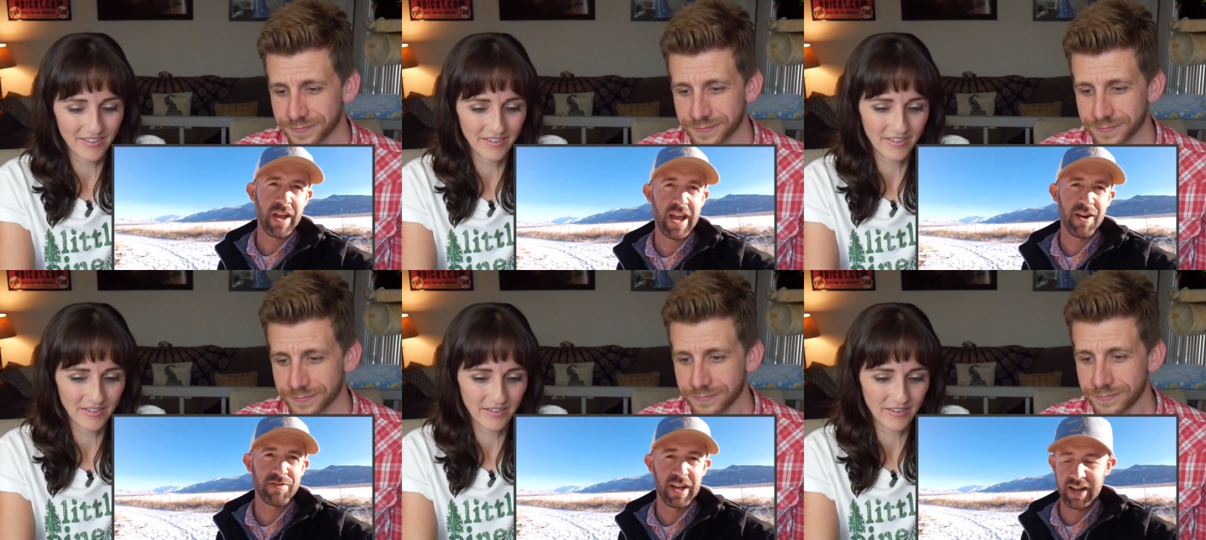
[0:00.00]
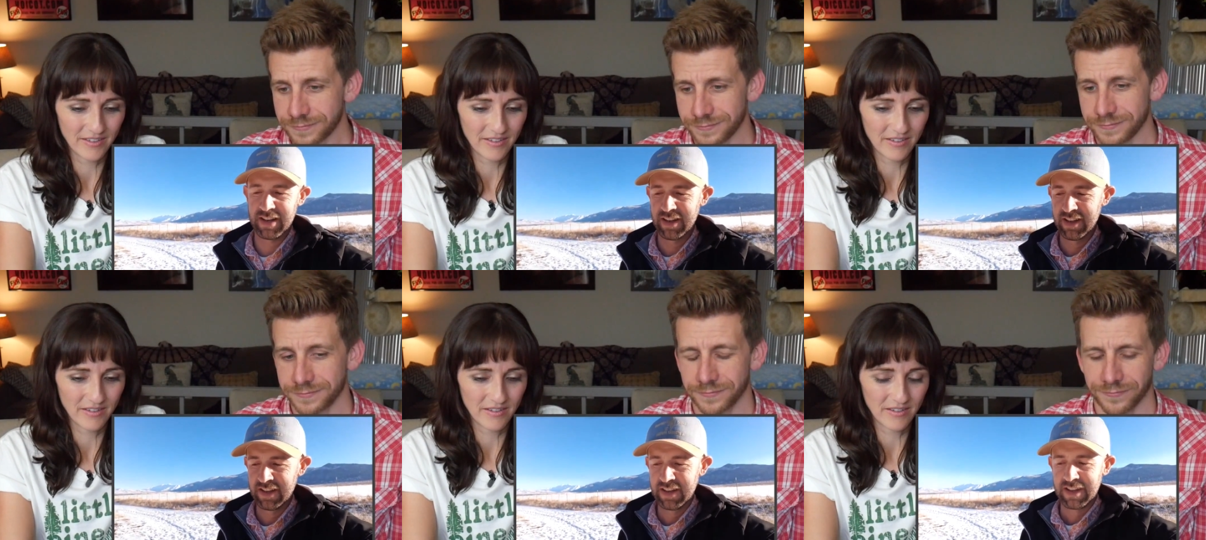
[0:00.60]
Speaker 1: and a half ton
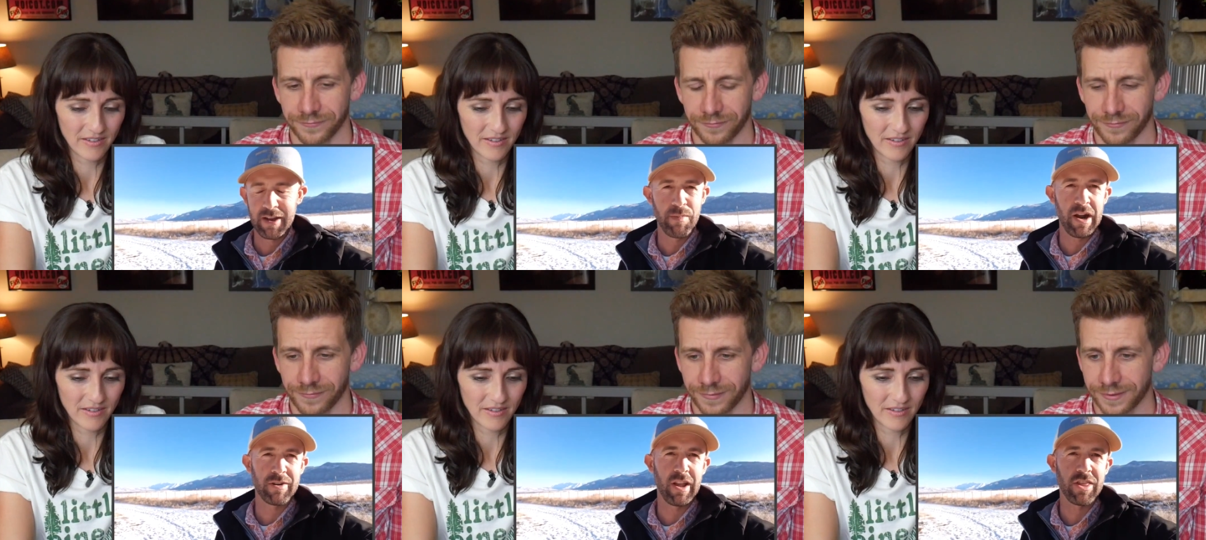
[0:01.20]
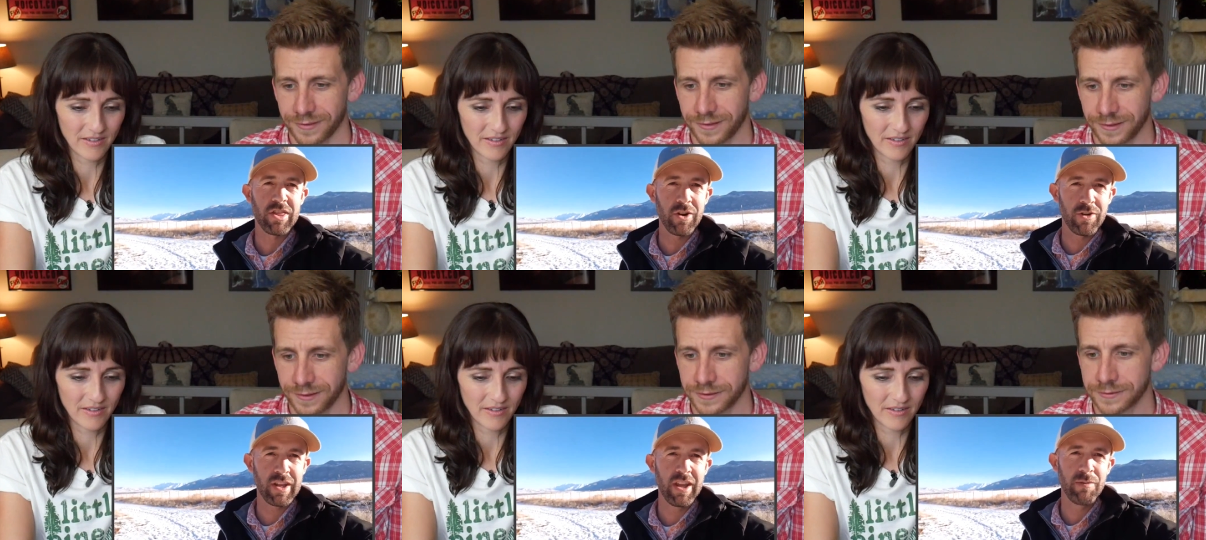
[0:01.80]
compared to
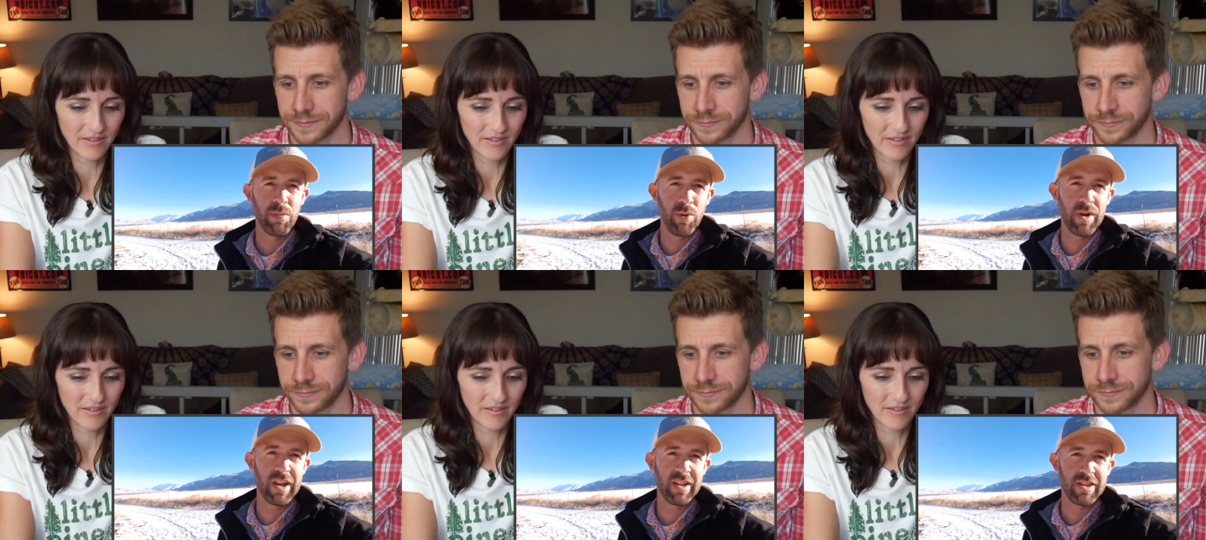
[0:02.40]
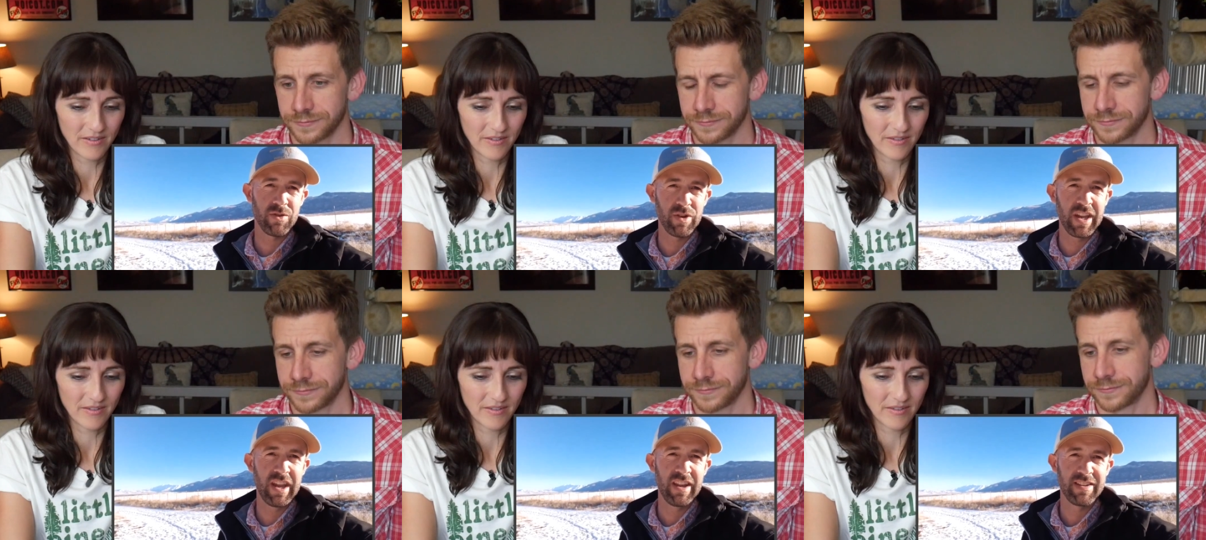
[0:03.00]

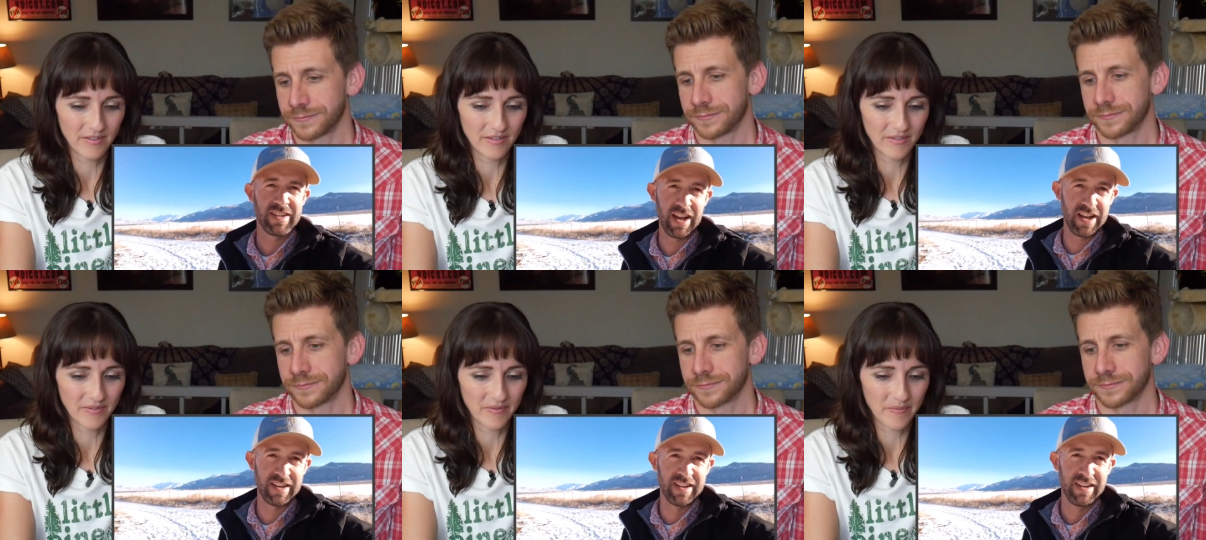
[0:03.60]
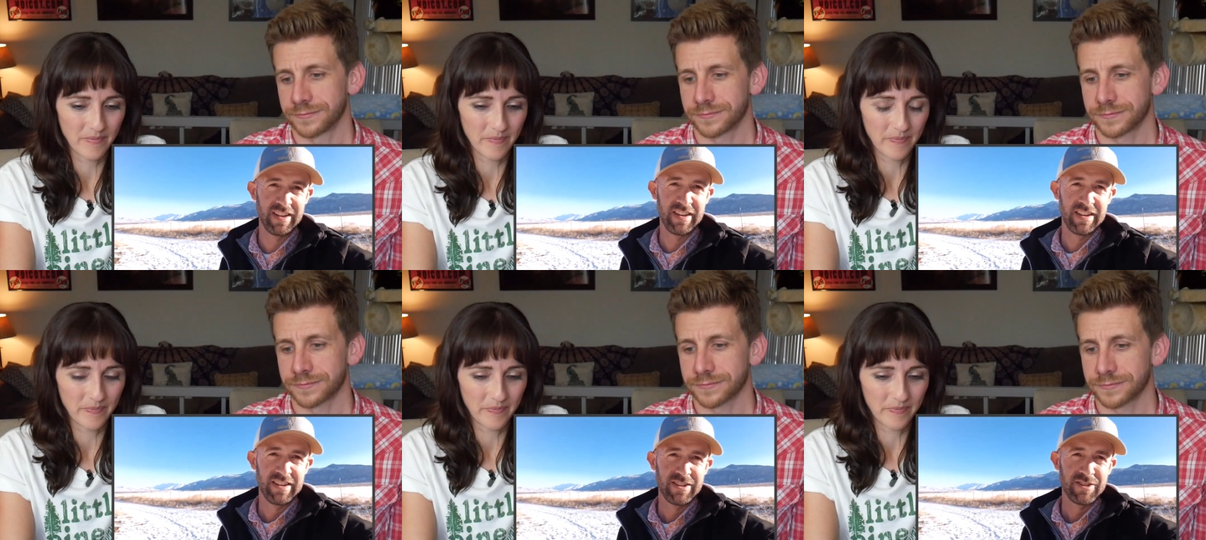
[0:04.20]
30.3 ton
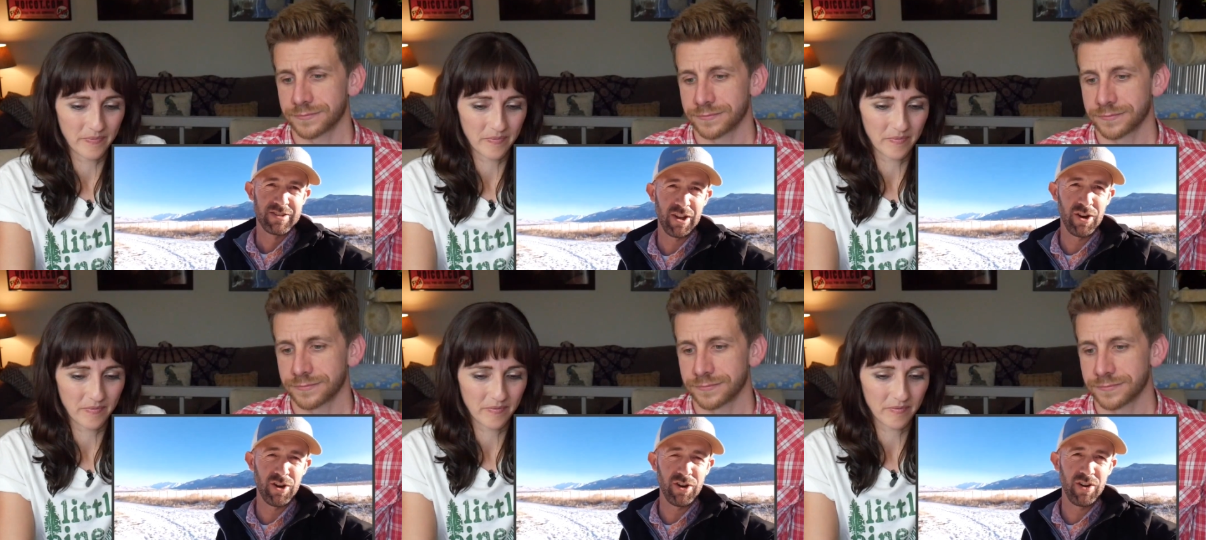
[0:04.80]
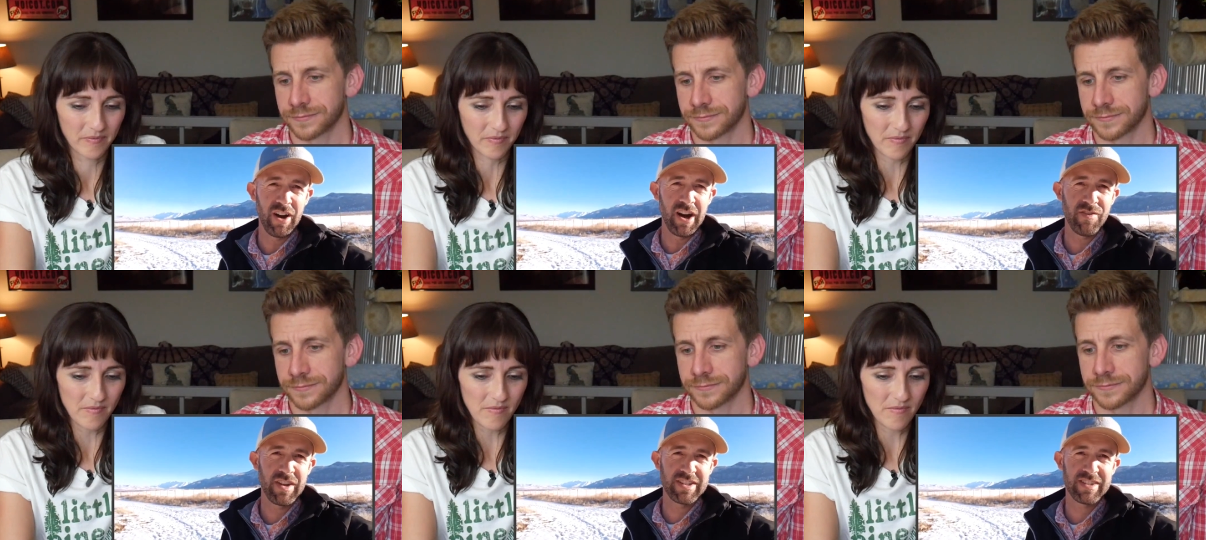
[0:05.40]
so
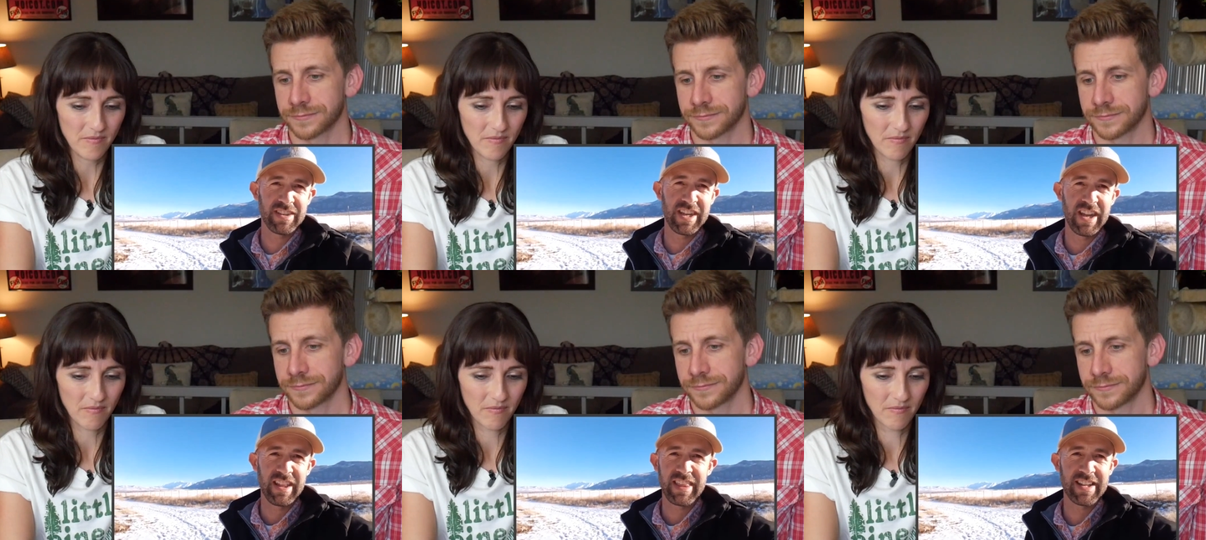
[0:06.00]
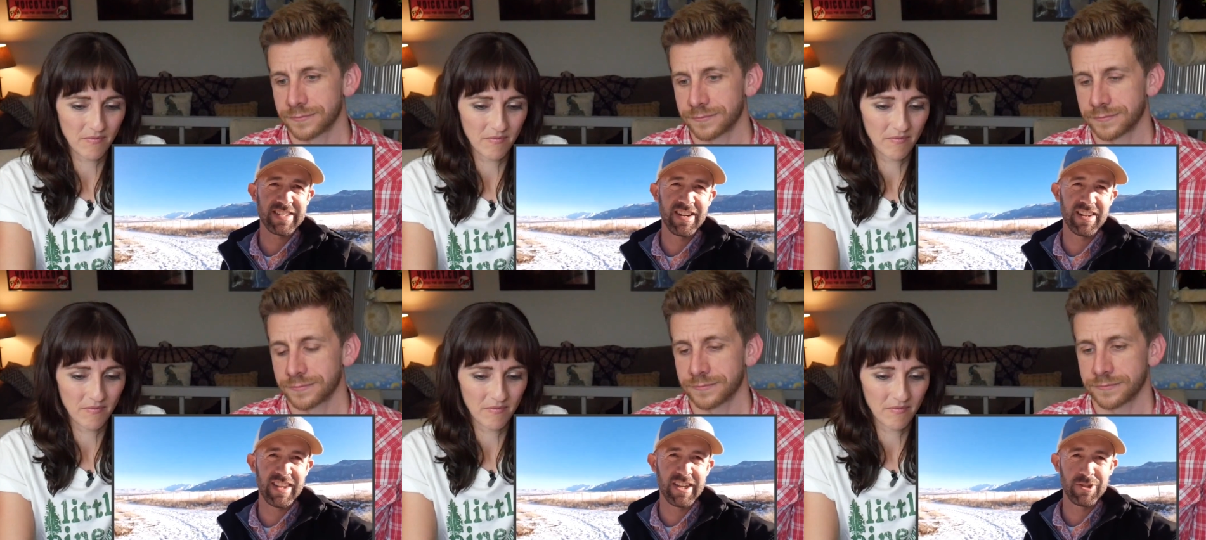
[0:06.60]
obviously that's
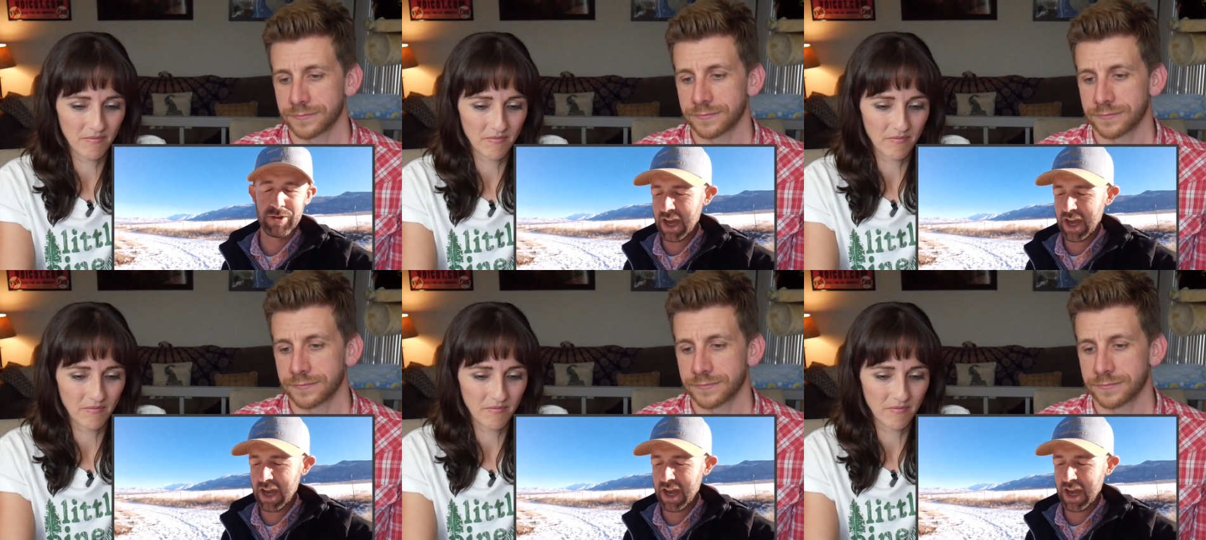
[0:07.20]
not the issue.